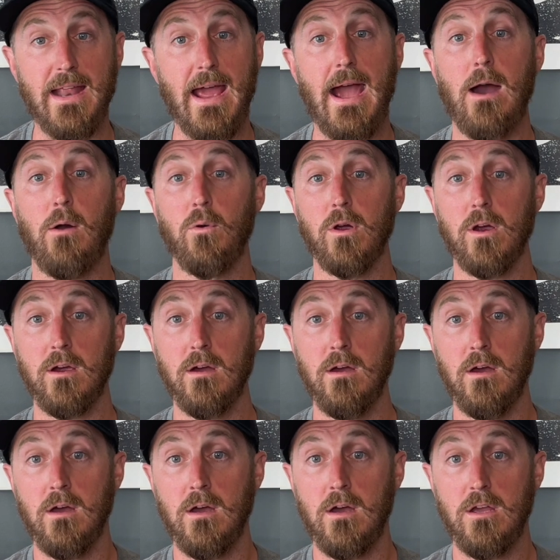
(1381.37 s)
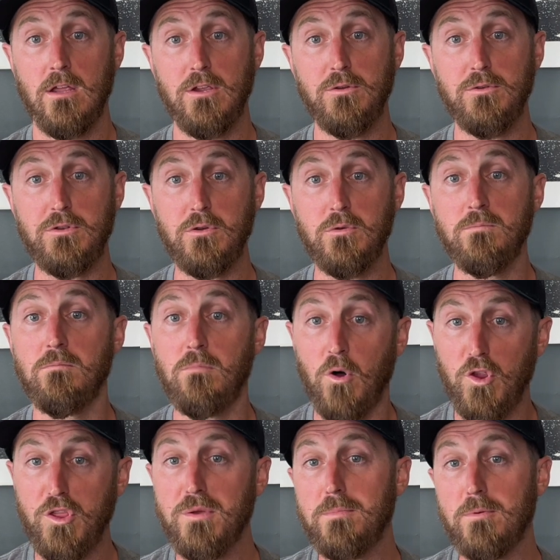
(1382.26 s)
an hour, you do
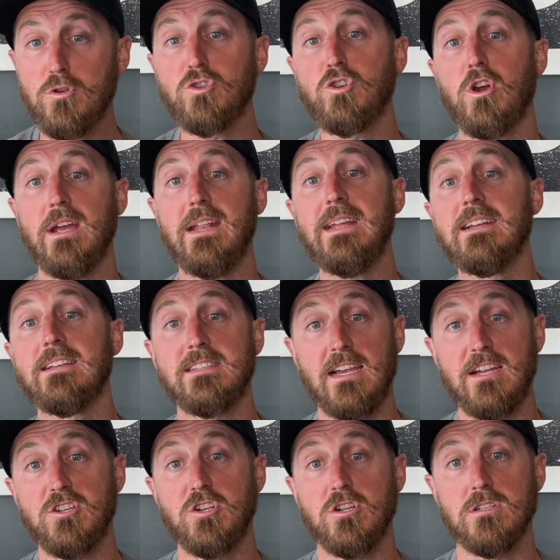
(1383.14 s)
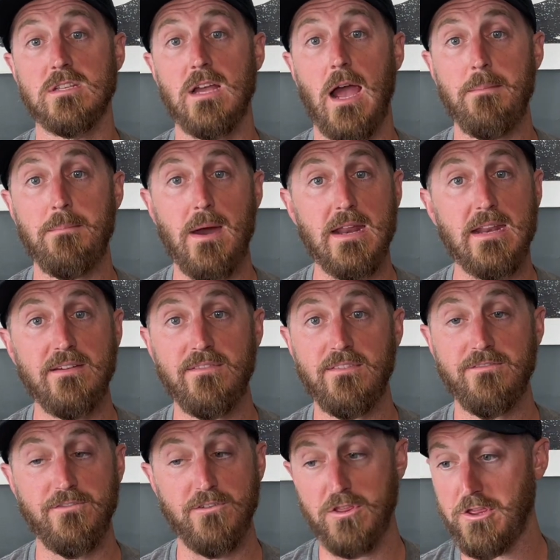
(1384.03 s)
multiple training sessions. I might
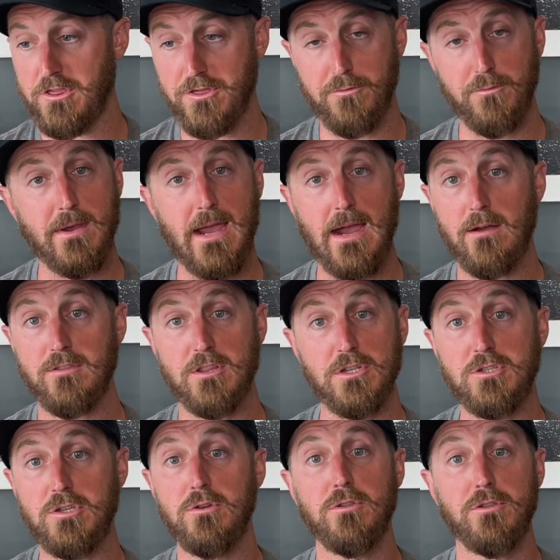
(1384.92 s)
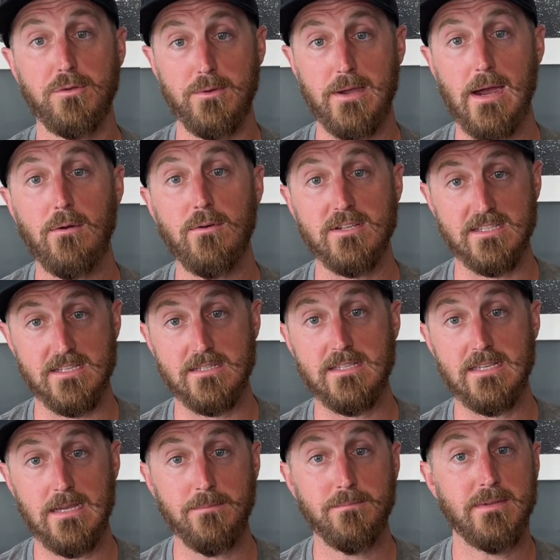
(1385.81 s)
even for the 2-3 hours I
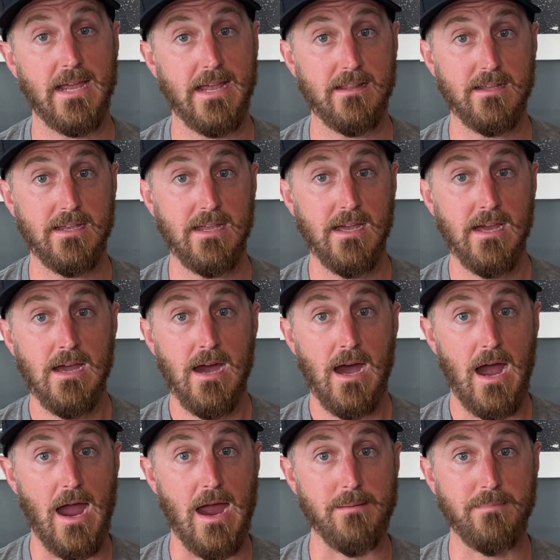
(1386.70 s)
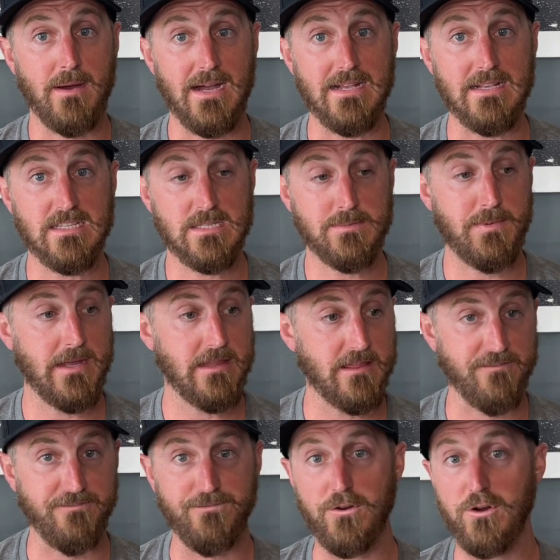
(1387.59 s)
see him daily, I might
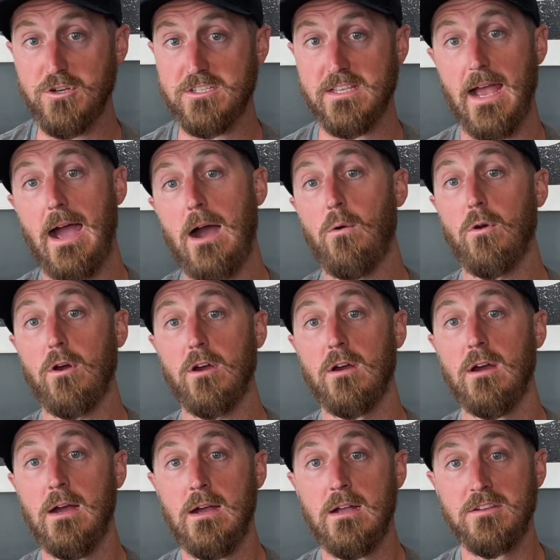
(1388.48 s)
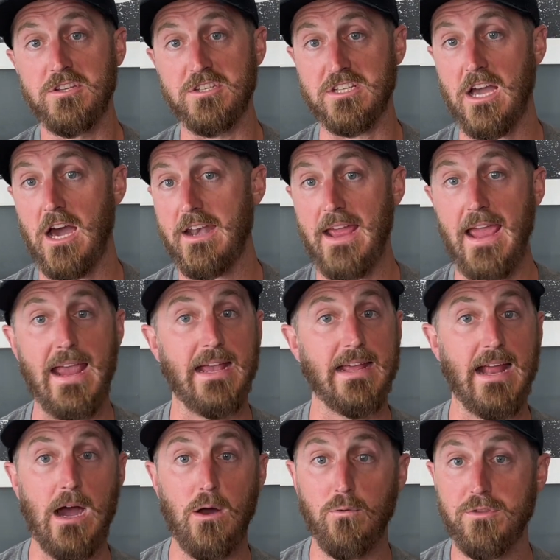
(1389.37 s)
spend the first hour just kind of
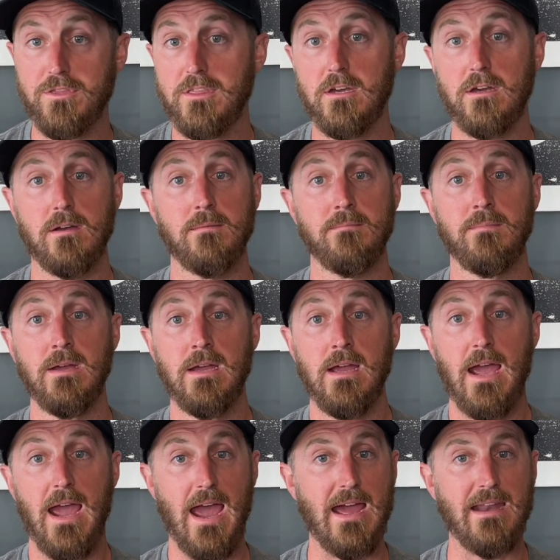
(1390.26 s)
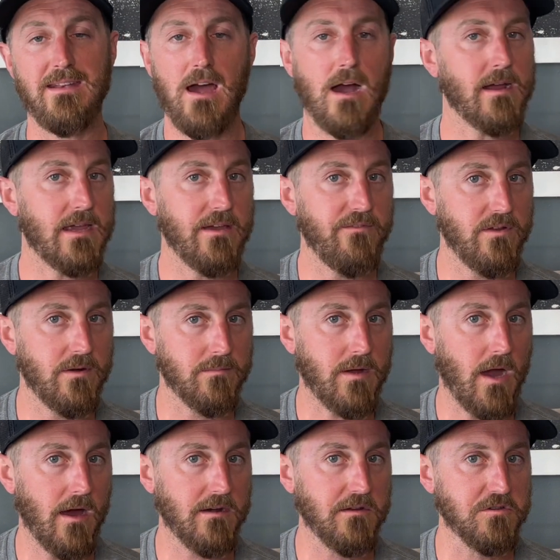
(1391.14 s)
hanging out with them and not giving him
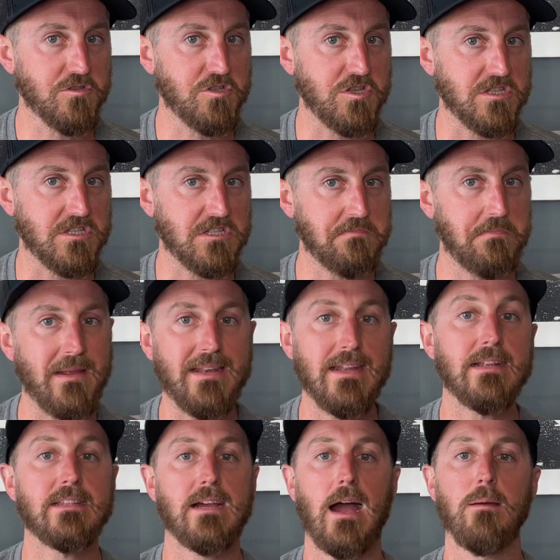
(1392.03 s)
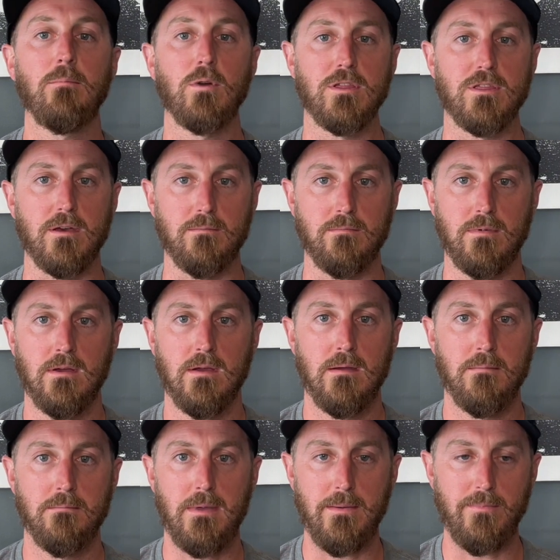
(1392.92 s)
cuddles, just spending time with them.
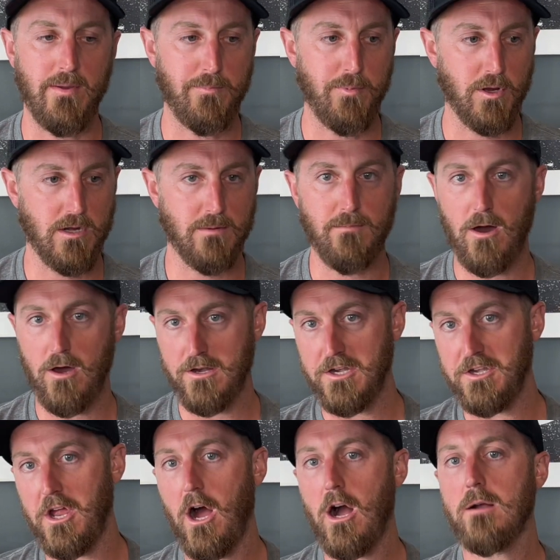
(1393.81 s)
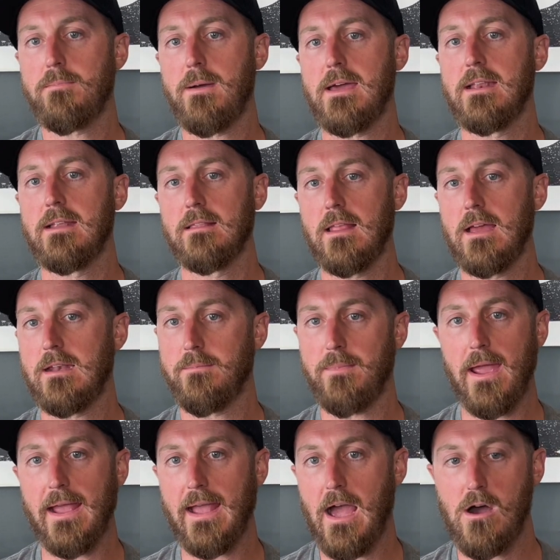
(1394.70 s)
Maybe putting him on a dog bed and letting him
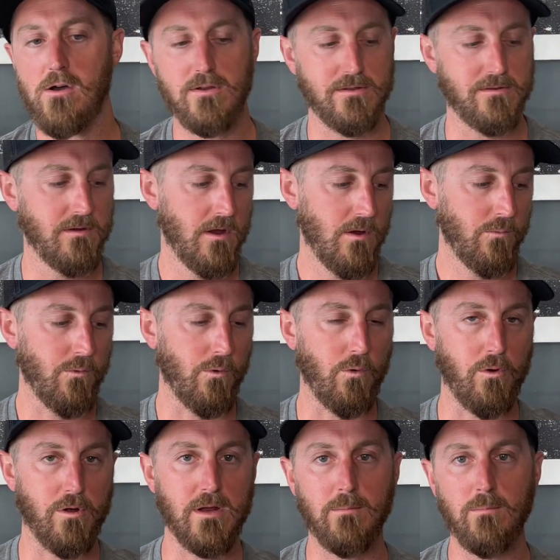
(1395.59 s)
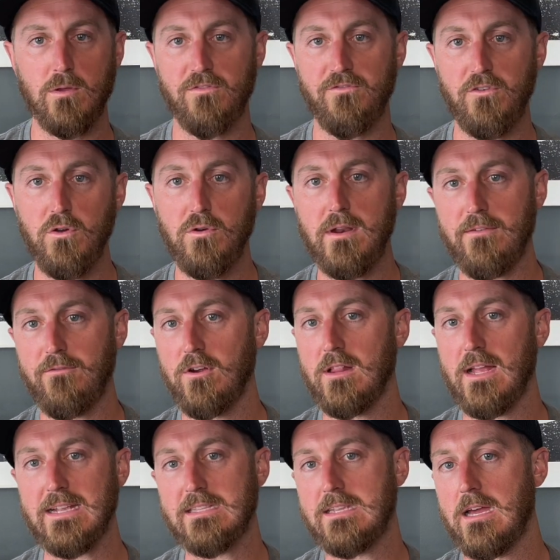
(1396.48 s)
hang out and rewarding him with food every
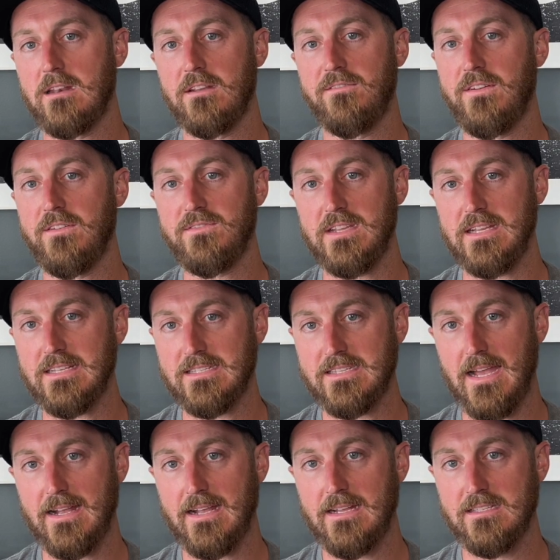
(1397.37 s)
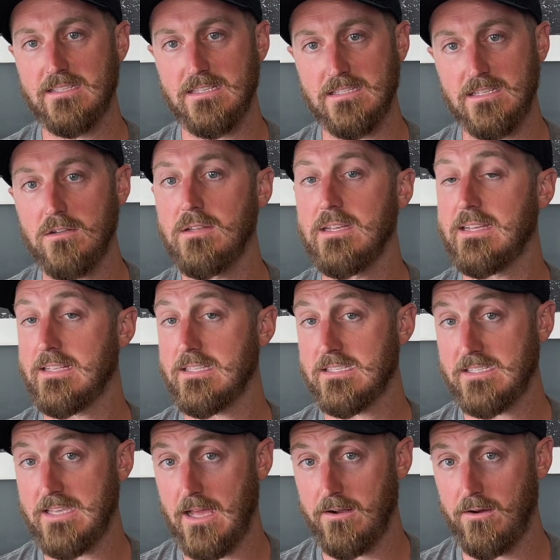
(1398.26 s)
like 10 to 15 seconds until he can
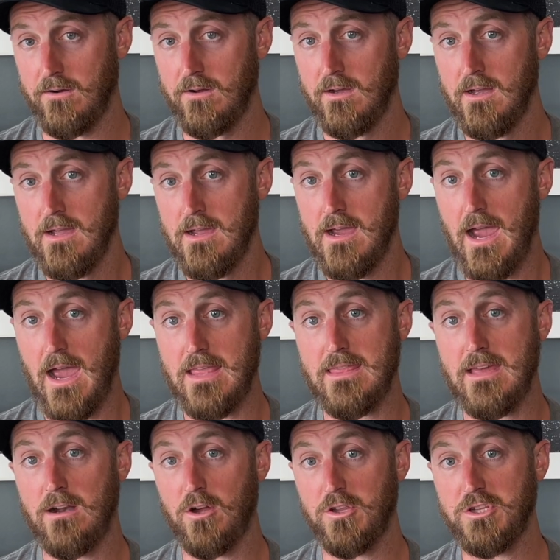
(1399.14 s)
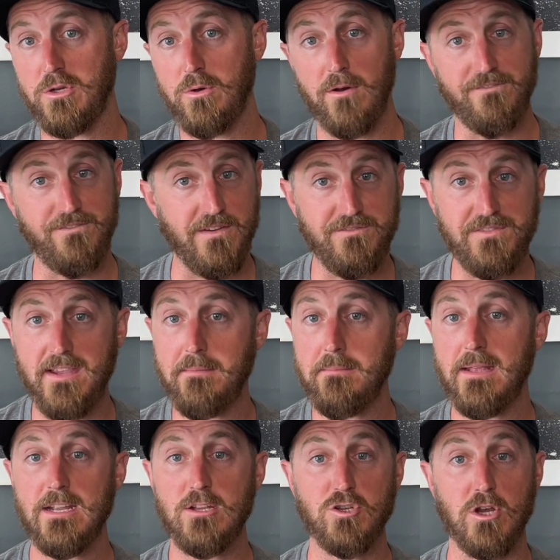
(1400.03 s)
settle. And then I'll do a
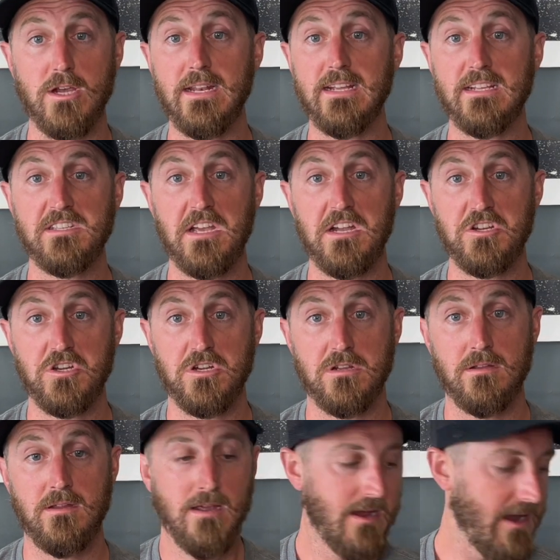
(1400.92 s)
15-minute training session.